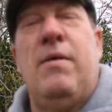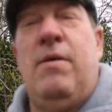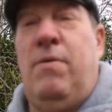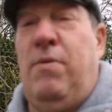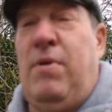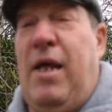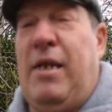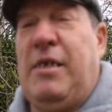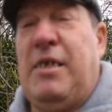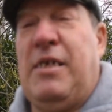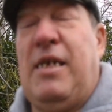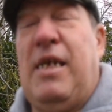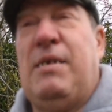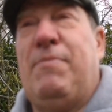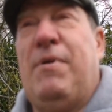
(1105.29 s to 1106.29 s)
Well, that just
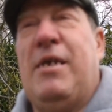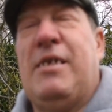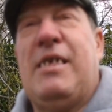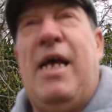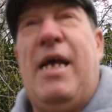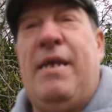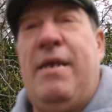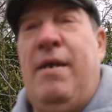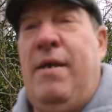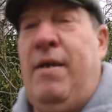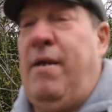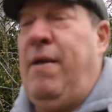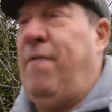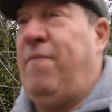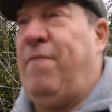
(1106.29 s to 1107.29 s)
leaves me to say
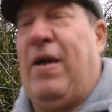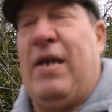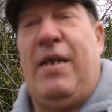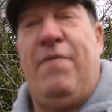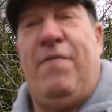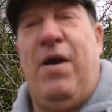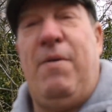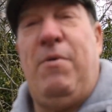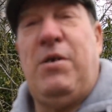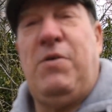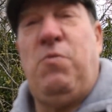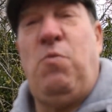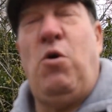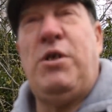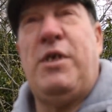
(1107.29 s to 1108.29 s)
thank you very much
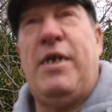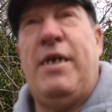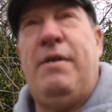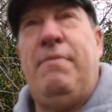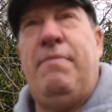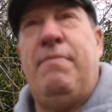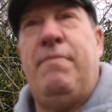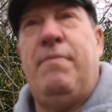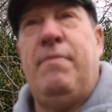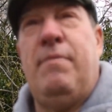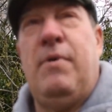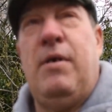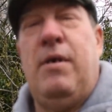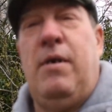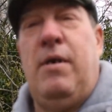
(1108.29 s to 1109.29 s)
for watching.
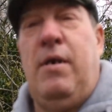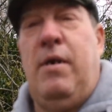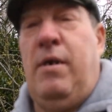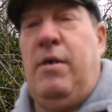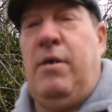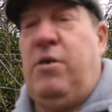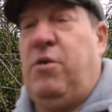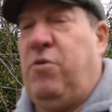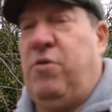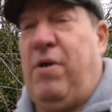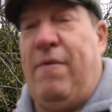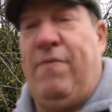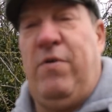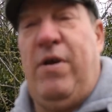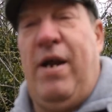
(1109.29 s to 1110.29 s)

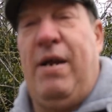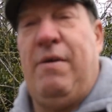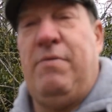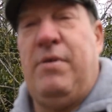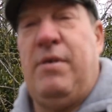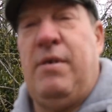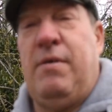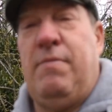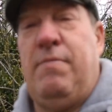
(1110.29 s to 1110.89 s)
Trevor out.